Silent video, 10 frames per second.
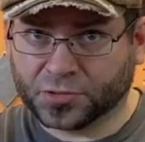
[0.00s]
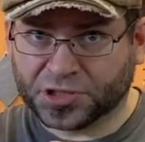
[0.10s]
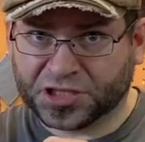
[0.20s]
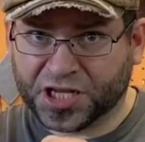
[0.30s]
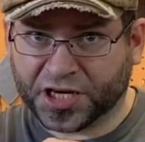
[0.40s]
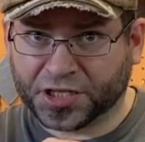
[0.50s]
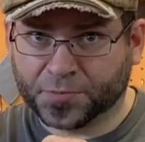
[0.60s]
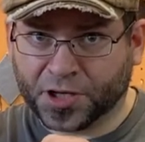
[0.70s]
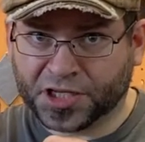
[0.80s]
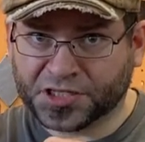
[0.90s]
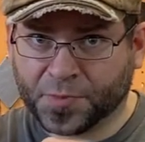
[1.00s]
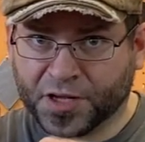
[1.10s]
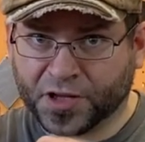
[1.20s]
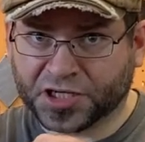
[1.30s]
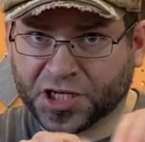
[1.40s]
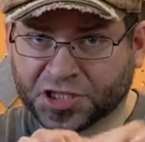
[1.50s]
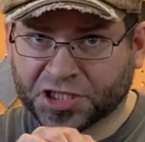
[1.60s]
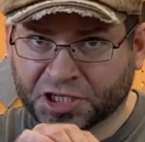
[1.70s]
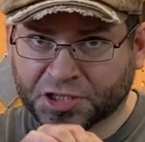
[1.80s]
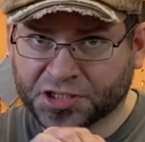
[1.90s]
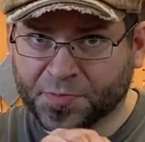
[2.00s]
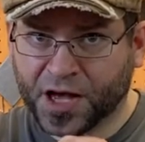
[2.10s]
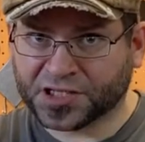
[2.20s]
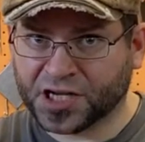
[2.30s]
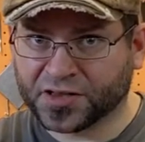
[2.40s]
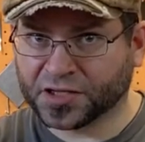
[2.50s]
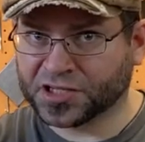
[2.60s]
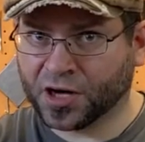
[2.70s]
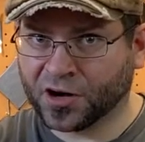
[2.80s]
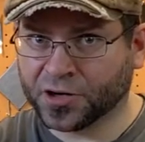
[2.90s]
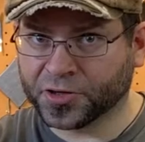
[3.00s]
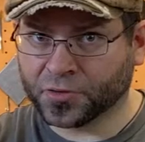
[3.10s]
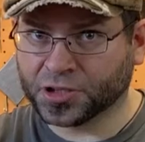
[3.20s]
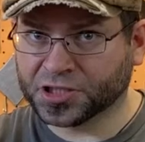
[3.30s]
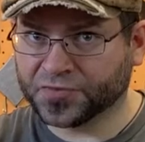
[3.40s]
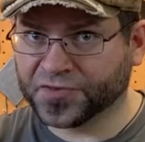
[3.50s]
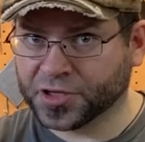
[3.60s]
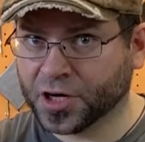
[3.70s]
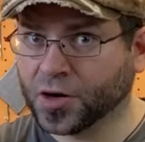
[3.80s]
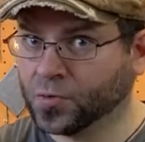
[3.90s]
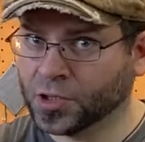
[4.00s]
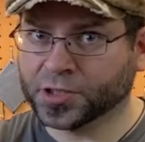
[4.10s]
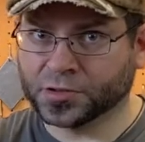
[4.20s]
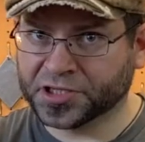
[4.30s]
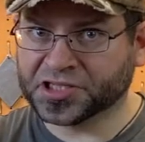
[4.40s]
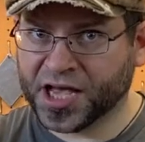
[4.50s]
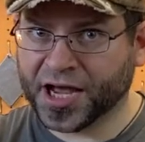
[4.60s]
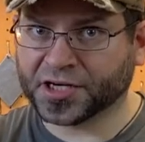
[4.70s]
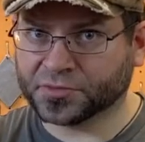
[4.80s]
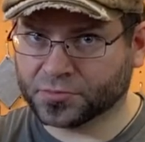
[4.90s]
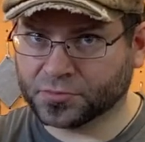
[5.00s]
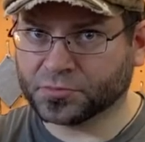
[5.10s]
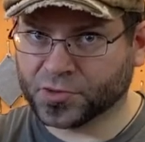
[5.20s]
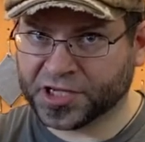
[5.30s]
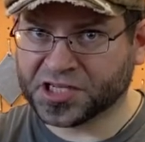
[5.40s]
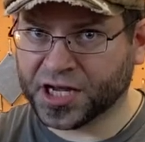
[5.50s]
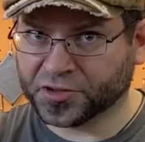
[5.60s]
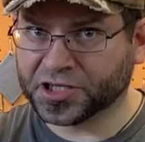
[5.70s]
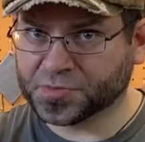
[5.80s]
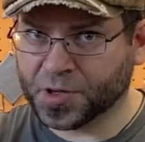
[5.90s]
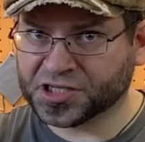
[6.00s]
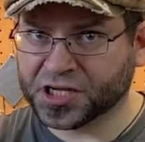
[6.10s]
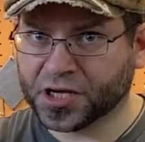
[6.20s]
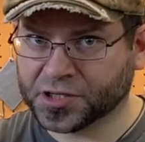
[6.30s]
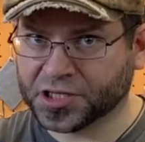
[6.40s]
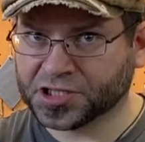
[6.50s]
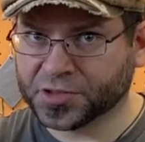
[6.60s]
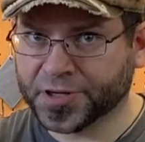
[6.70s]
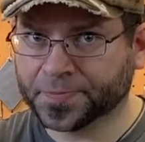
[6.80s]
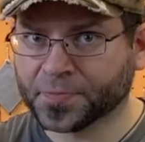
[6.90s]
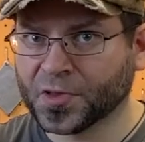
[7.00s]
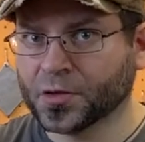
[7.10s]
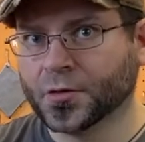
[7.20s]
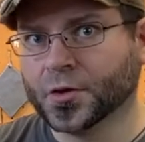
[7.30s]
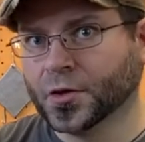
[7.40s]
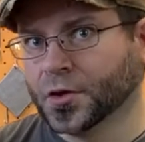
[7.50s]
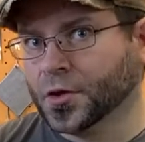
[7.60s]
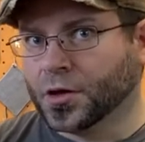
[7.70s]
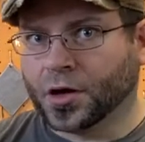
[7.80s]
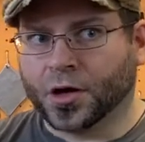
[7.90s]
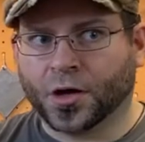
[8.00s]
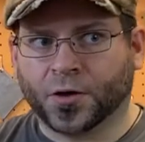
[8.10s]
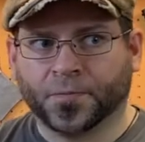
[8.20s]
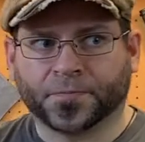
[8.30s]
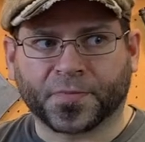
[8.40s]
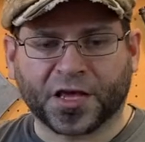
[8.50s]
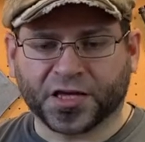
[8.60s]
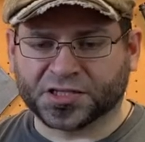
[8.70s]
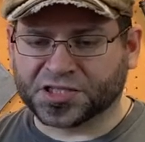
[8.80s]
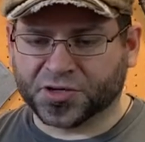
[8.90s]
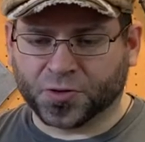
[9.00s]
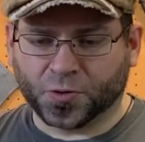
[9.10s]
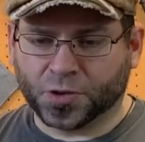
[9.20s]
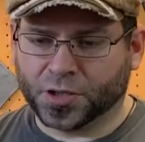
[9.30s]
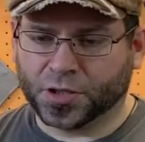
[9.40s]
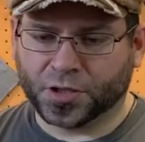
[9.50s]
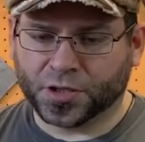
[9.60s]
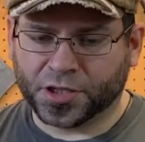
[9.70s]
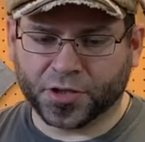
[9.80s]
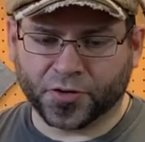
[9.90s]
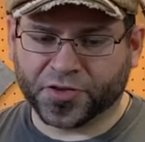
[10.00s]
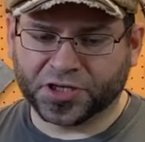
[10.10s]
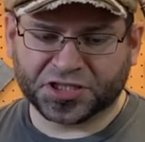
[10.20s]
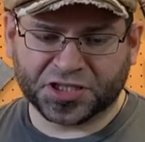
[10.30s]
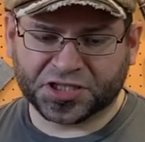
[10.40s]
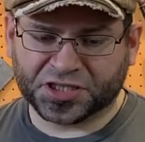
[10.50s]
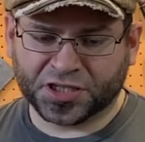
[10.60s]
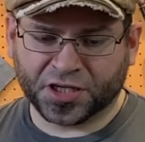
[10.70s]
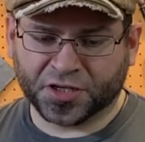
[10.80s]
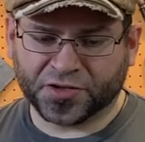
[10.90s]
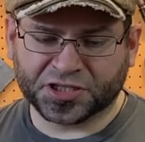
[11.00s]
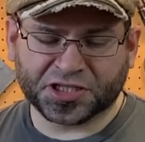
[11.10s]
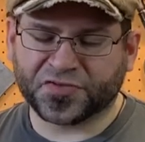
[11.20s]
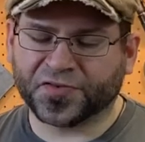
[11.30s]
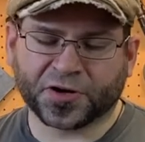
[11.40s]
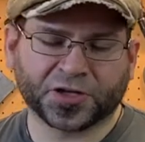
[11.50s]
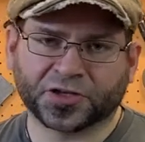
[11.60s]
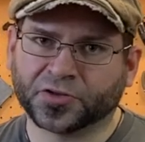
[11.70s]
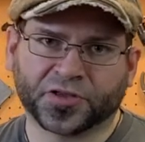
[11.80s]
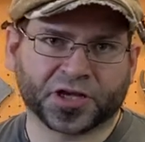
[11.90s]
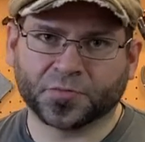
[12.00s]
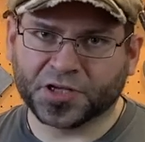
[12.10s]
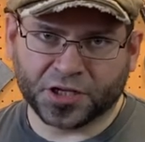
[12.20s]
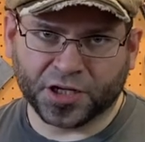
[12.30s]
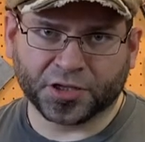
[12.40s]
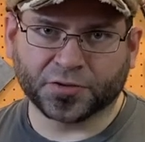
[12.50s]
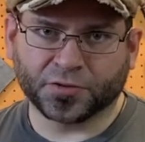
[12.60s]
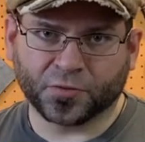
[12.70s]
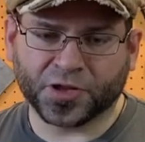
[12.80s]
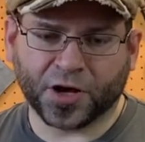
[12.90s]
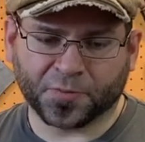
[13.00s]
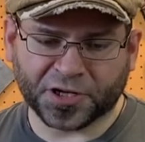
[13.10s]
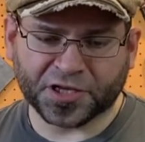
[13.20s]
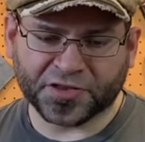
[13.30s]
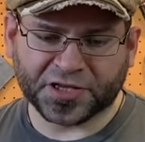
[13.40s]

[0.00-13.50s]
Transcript: detect a buzz by touching spots on the guitar in order to figure out what exactly is buzzing on the instrument. And so there's just very little that can be done without bringing the